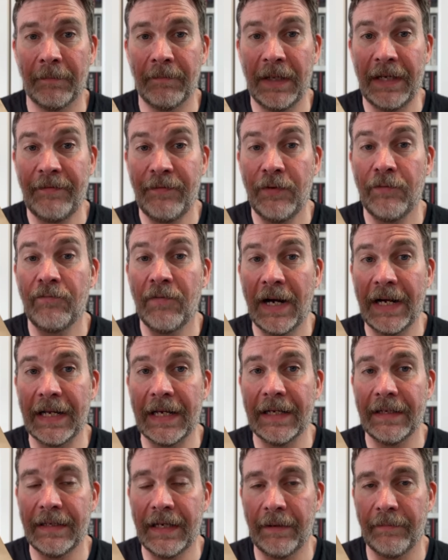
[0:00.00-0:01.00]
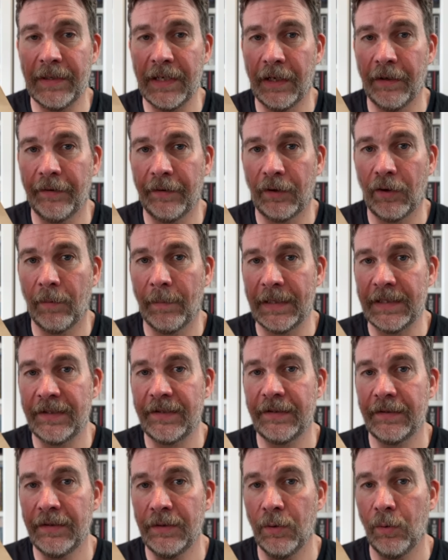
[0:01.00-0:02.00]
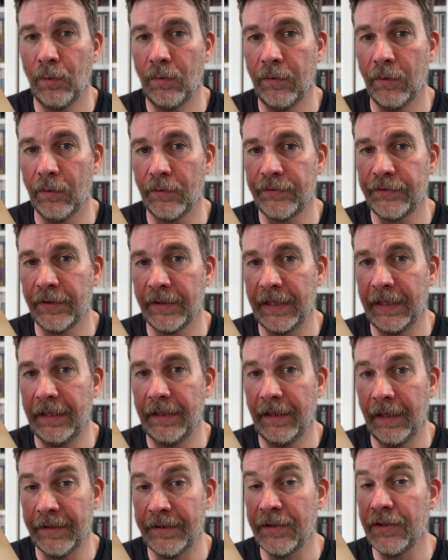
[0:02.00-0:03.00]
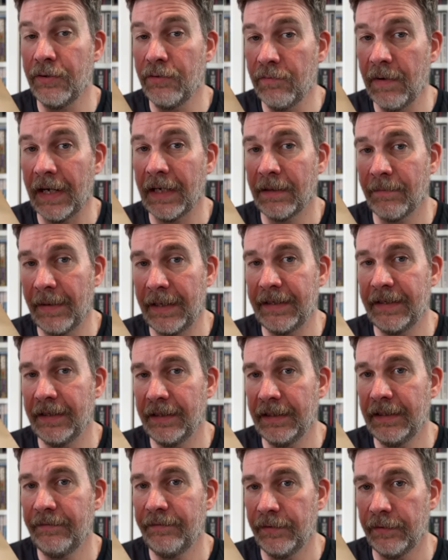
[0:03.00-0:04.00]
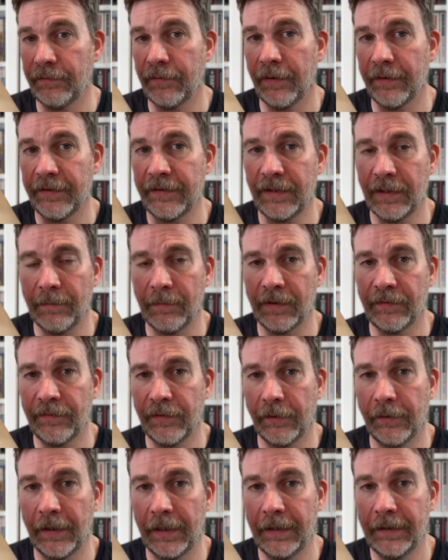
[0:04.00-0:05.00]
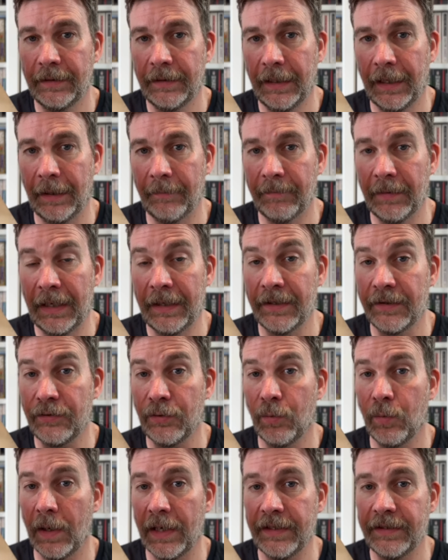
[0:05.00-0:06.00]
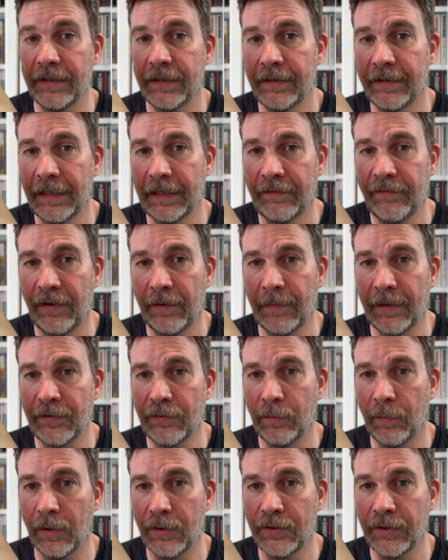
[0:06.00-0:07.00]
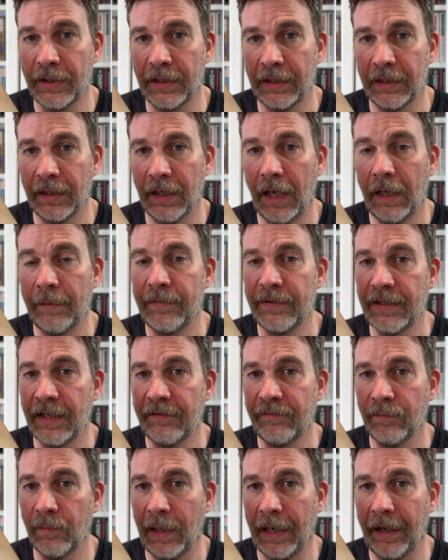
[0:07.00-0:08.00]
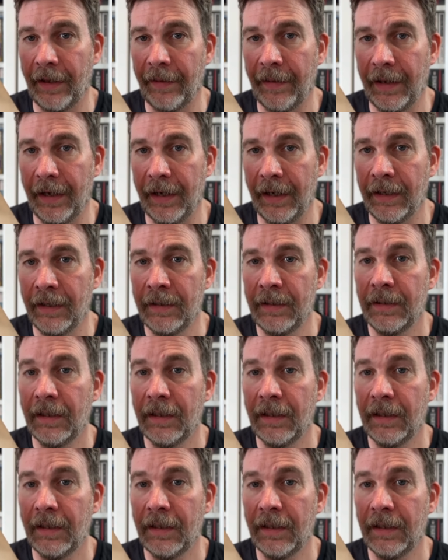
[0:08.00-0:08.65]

If you've read it, let me know in the comments your thoughts on it. I do recommend it if you've got the stomach for it. And as always, thank you very much for watching. Hope you're safe and well out there.